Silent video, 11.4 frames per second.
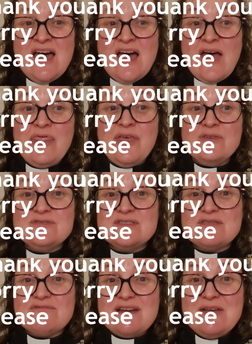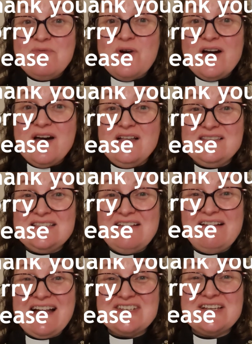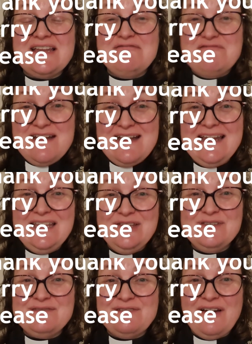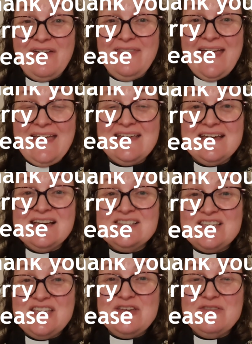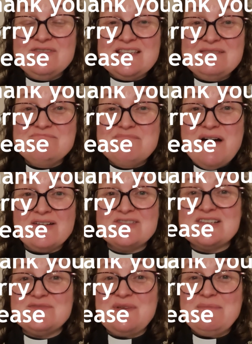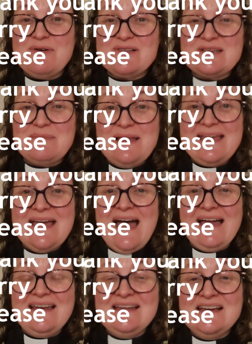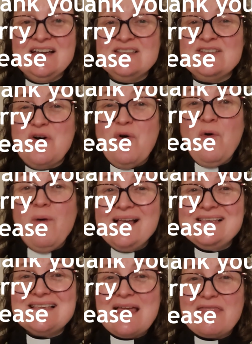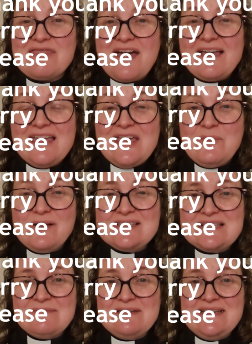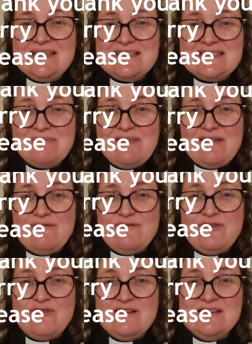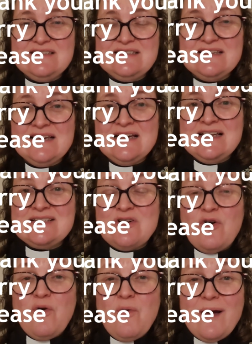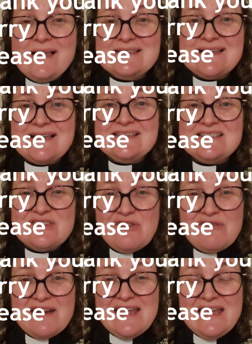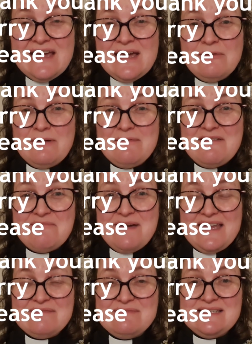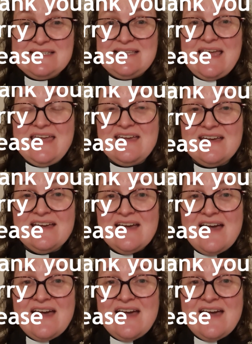And those three words are actually really useful, aren't they? To use as much as we possibly can. To always say thank you when somebody does something for us. To always say sorry when we've made a mistake.